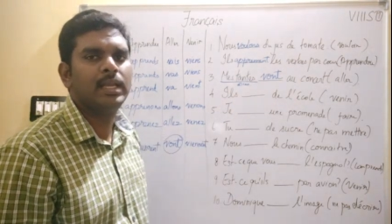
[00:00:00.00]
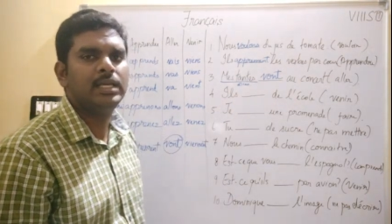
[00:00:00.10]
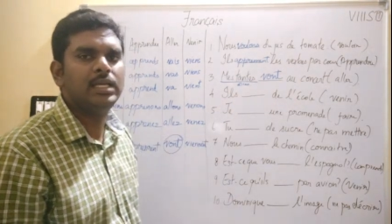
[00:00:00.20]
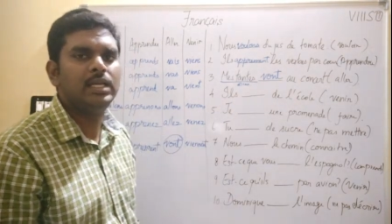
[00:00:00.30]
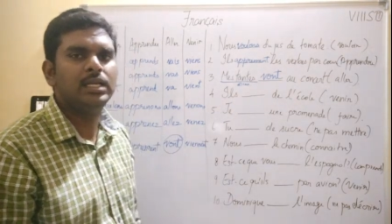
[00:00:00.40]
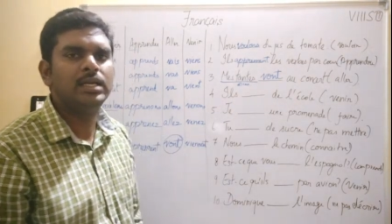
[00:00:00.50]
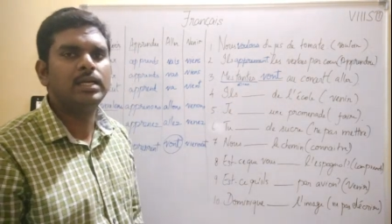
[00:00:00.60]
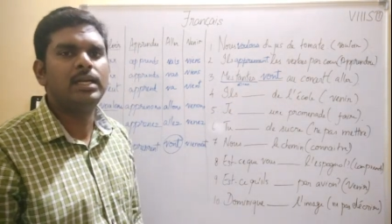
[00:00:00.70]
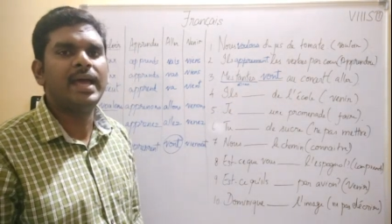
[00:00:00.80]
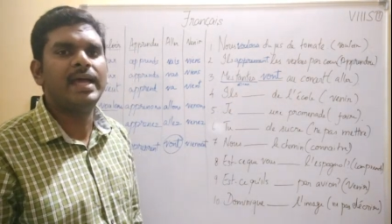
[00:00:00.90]
Il
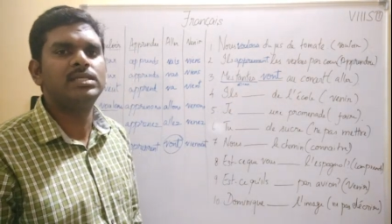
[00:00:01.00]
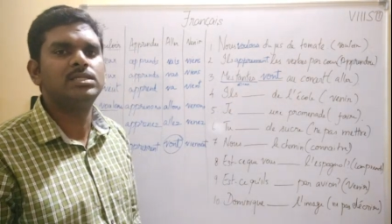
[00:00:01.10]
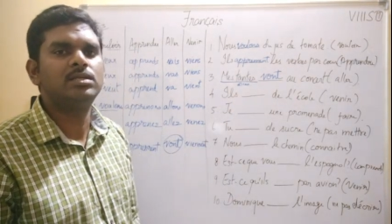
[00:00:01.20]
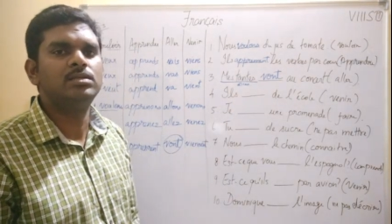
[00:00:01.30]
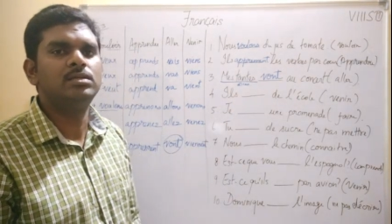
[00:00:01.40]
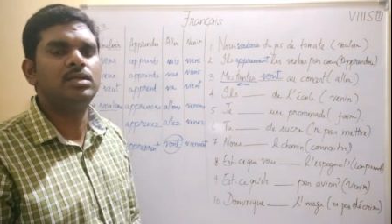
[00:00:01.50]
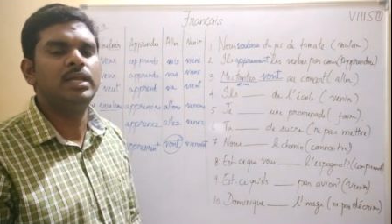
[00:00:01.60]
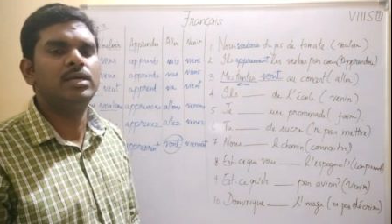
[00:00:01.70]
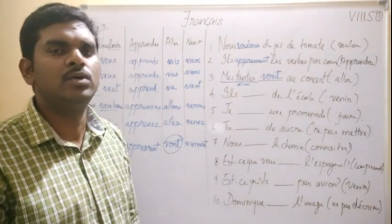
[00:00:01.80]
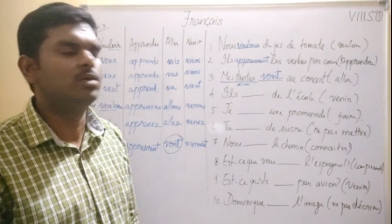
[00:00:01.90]
dash the
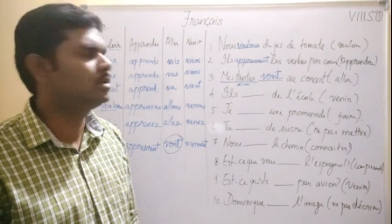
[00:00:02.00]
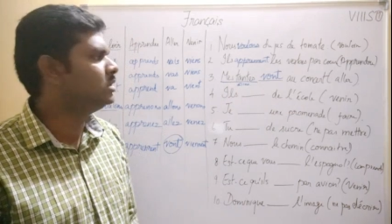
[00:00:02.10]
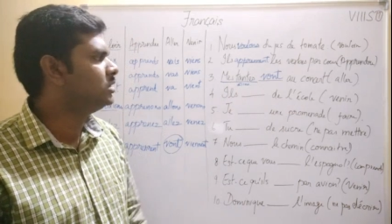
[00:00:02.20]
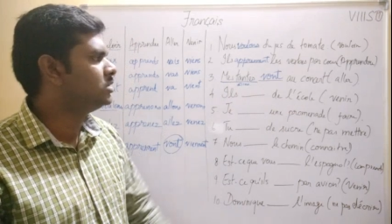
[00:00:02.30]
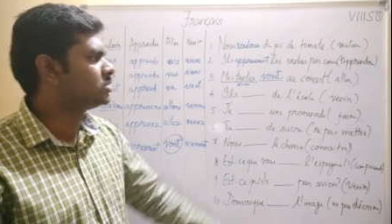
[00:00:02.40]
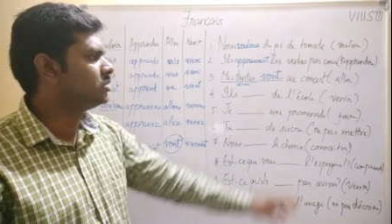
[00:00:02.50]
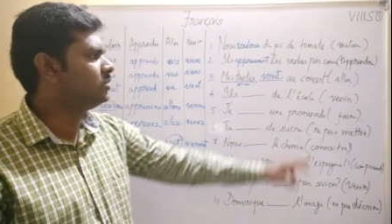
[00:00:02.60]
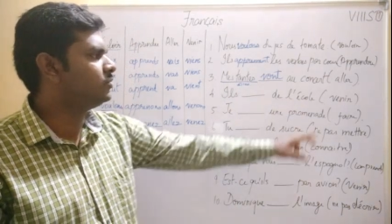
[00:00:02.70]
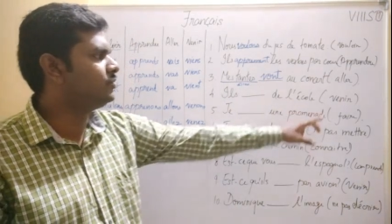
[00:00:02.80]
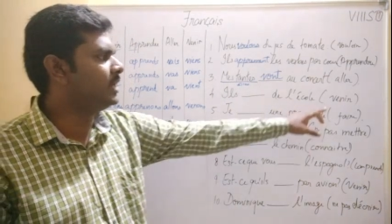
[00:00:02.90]
l'école.
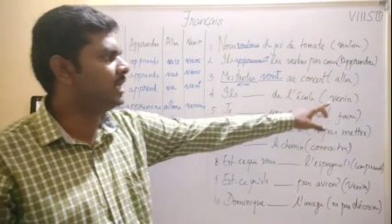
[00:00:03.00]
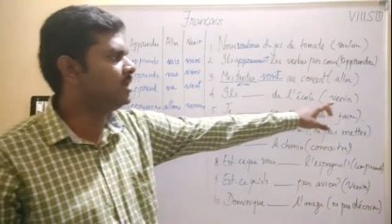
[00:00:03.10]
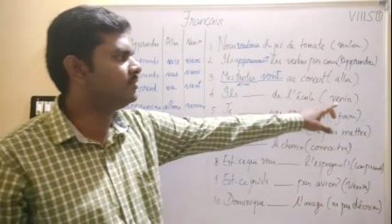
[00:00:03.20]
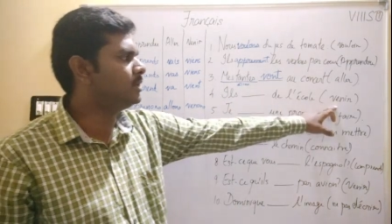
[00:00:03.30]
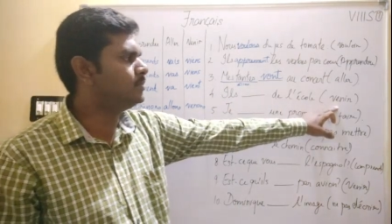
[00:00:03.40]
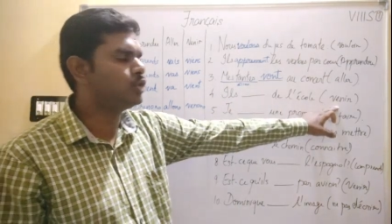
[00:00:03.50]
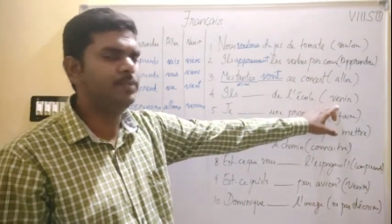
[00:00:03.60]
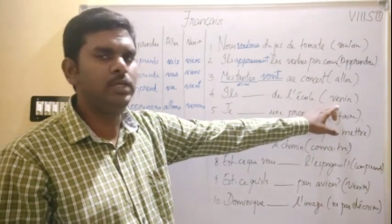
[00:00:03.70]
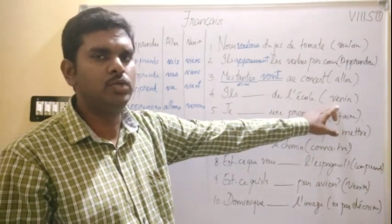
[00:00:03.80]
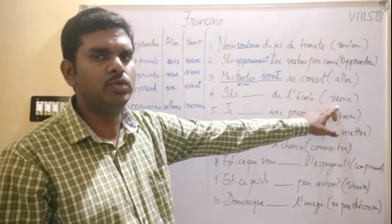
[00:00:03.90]
So venir verb should
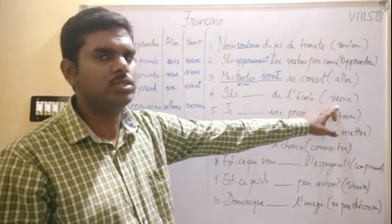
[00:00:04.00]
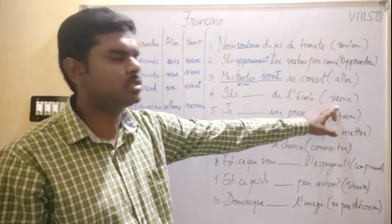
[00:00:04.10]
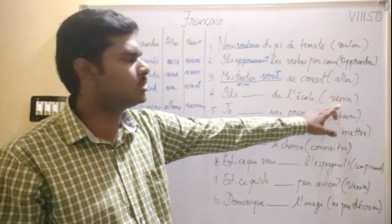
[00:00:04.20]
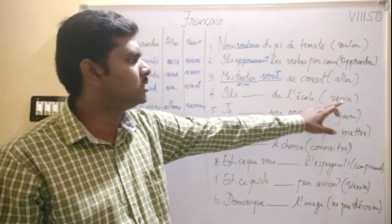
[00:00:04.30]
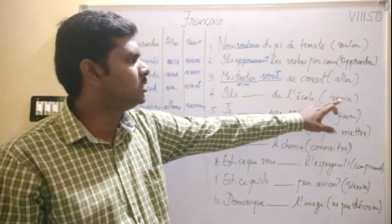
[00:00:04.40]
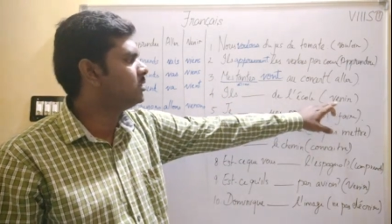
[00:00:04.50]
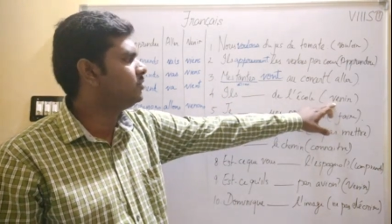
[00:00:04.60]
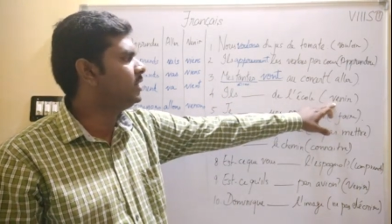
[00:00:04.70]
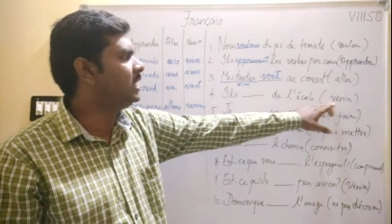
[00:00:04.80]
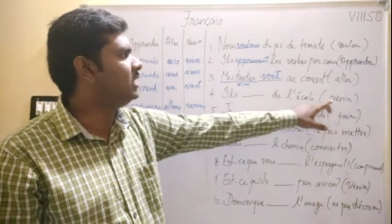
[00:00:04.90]
be used.
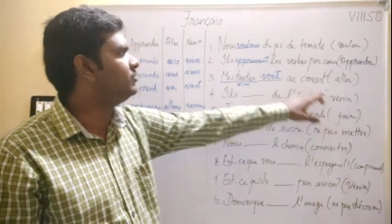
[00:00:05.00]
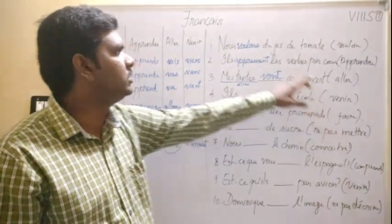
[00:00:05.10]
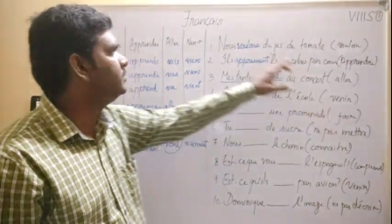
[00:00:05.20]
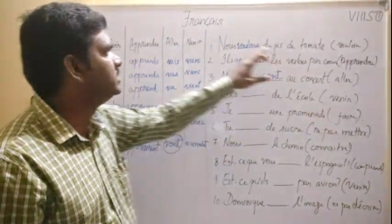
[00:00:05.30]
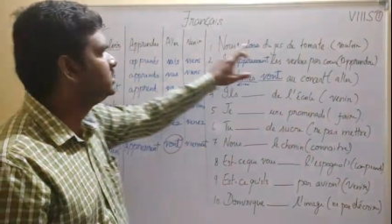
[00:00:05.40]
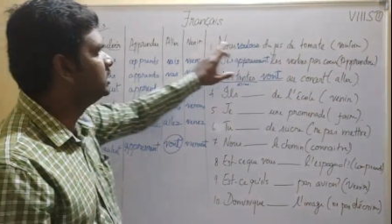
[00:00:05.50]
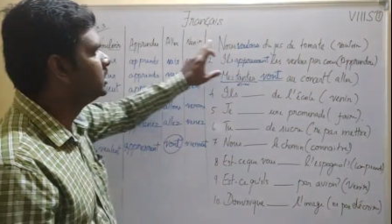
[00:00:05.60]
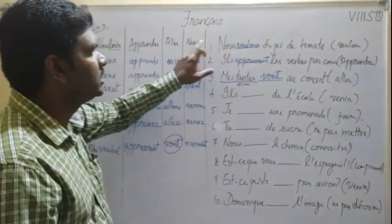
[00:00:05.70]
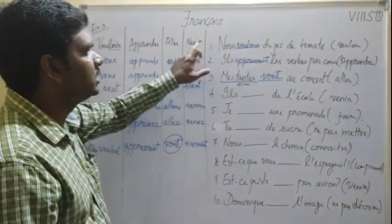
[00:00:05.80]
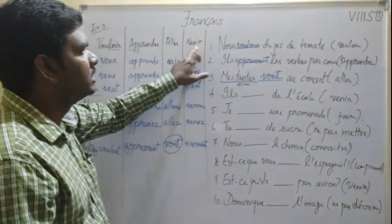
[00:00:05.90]
Venir verb is
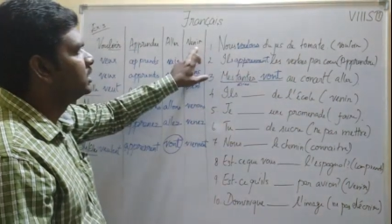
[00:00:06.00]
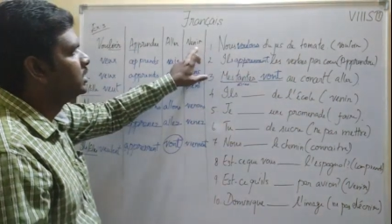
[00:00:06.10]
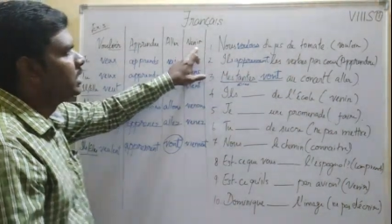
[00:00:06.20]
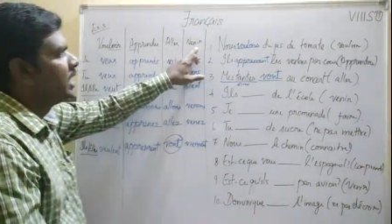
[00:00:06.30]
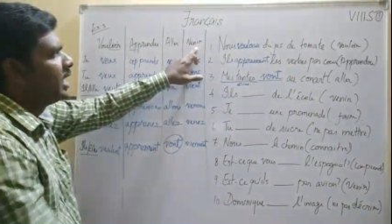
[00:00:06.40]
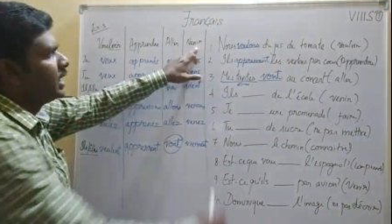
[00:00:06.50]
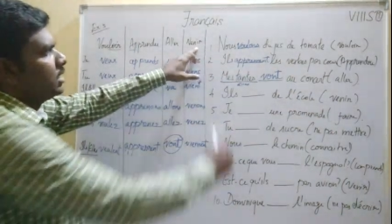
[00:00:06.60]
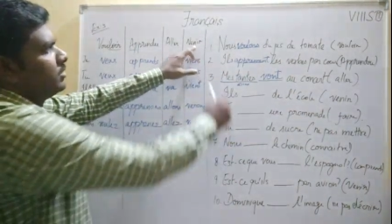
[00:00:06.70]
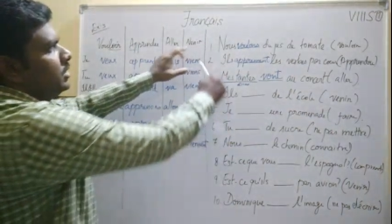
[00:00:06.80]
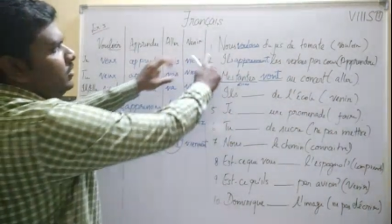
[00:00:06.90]
here, and
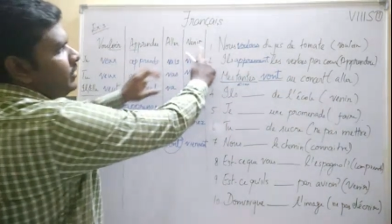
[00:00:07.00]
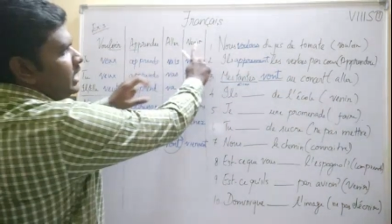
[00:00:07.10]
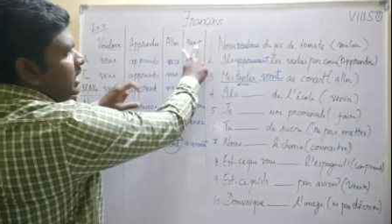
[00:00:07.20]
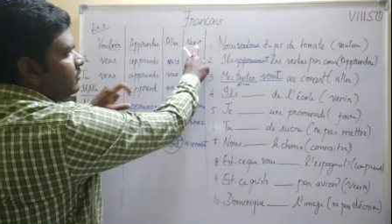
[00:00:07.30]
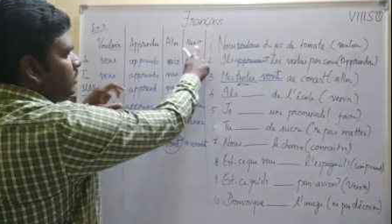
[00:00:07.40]
in venir